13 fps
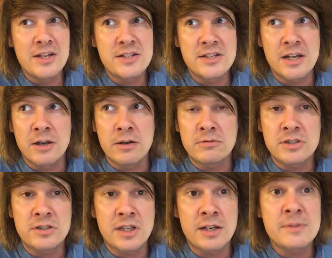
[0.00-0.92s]
So
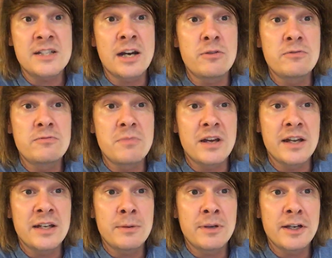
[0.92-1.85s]
just did it myself
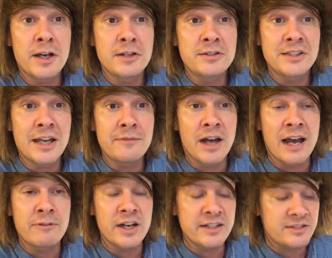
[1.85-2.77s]
and here we are together.
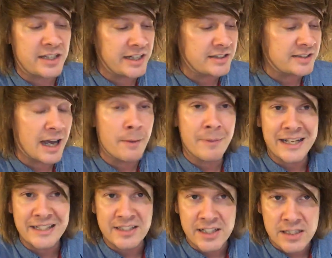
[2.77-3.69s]
Have I had tea? How
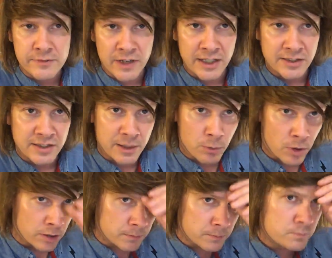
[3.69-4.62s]
many teas have I had today?
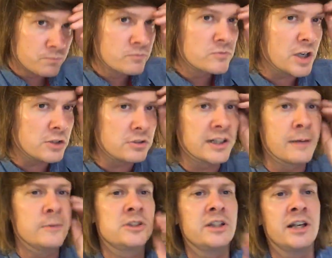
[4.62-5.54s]
1. Don't drink that
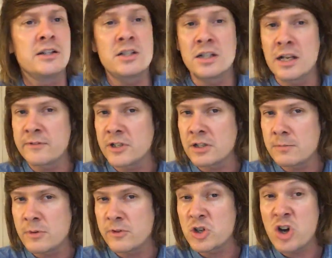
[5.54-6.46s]
much tea actually. I've, you know,
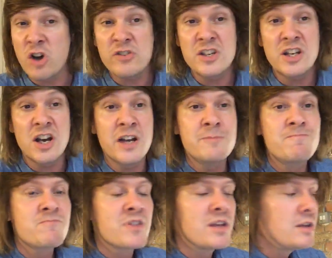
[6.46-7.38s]
more a coffee guy
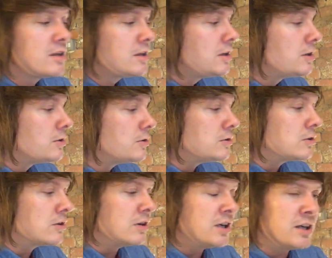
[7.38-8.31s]

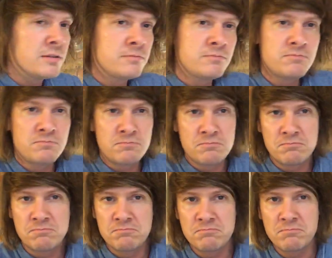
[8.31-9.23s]
or a
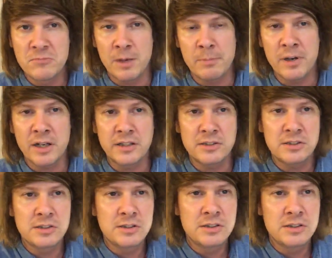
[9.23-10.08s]
pint.